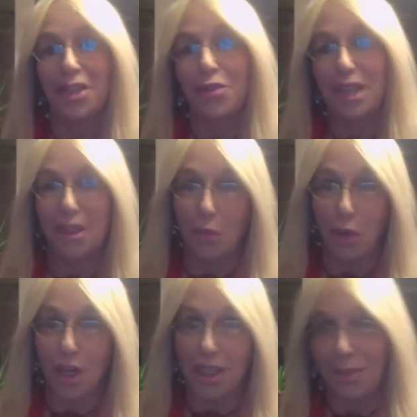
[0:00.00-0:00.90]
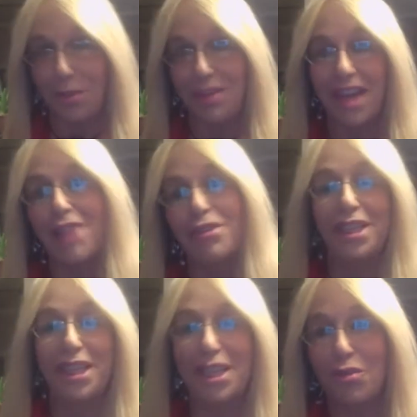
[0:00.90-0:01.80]
country in the world, and we've got
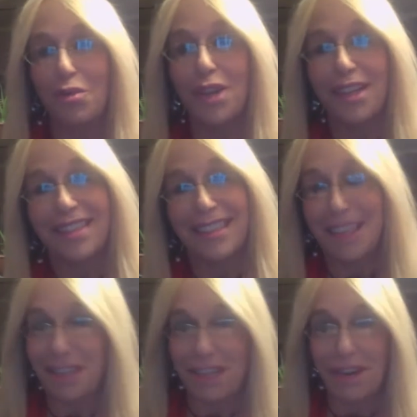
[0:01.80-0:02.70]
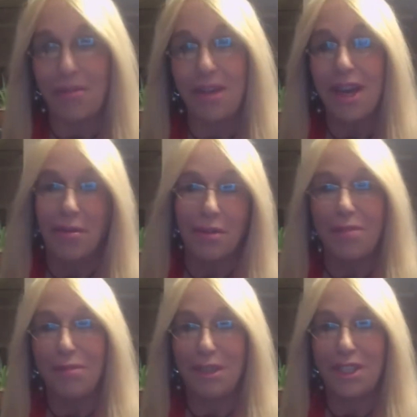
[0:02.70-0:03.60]
everything in the world, and here,
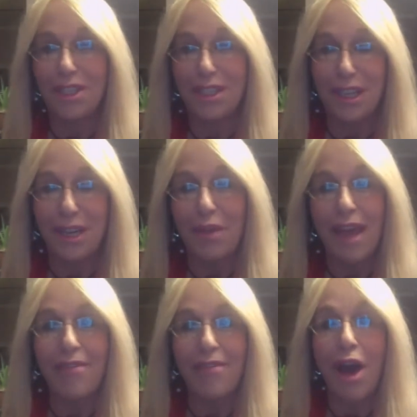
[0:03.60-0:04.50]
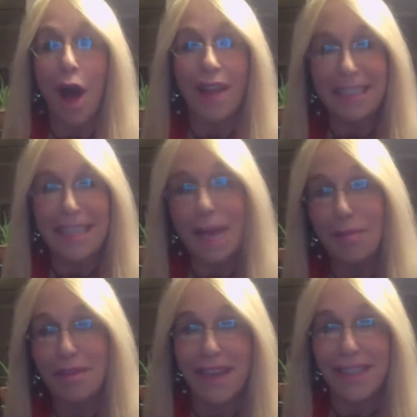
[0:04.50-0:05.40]
we just we have all these
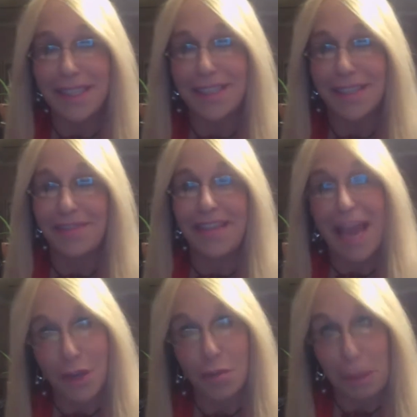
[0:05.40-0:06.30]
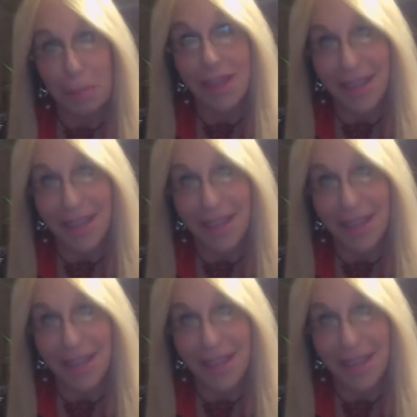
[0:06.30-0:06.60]
happy faces of the anchor people